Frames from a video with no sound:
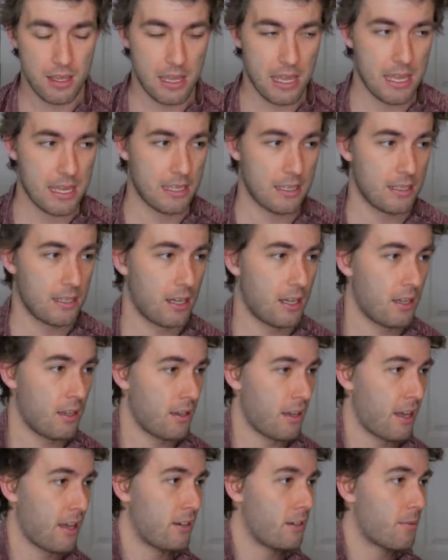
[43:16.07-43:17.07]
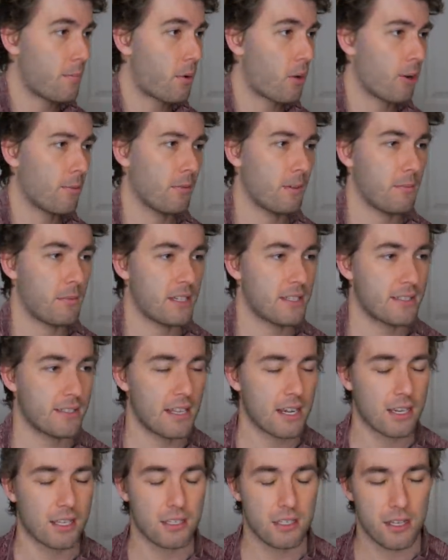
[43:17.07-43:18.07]
and I had an apartment my
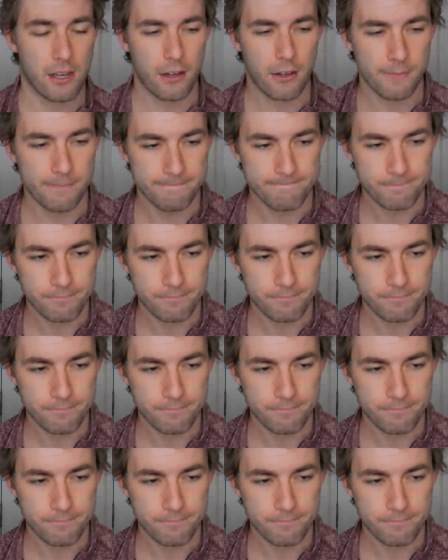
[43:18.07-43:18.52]
second year.